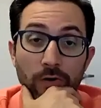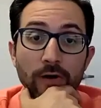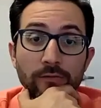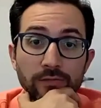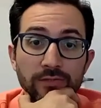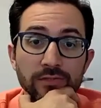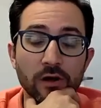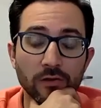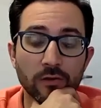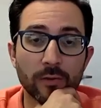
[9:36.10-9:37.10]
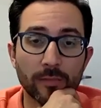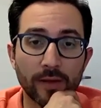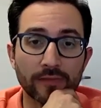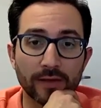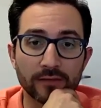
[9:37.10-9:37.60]
Okay. Let's talk a little bit
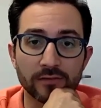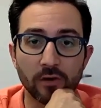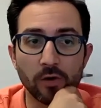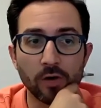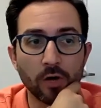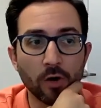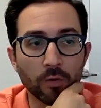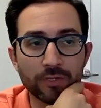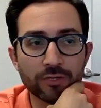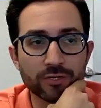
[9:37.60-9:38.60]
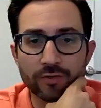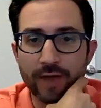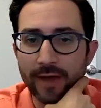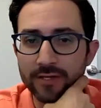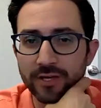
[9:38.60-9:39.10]
about that. So, yeah. what's your
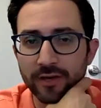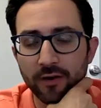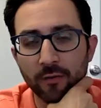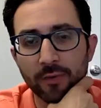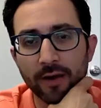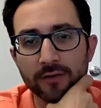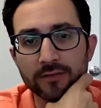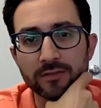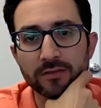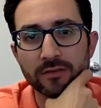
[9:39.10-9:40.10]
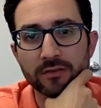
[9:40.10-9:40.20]
strategy at an open house?